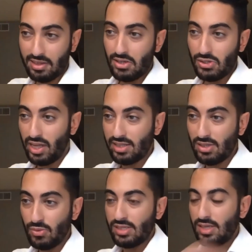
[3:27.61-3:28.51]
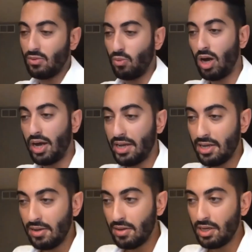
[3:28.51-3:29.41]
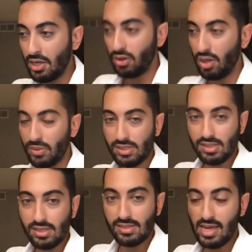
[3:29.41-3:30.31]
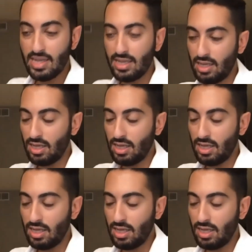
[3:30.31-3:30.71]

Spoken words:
So that's the reason why, I always say,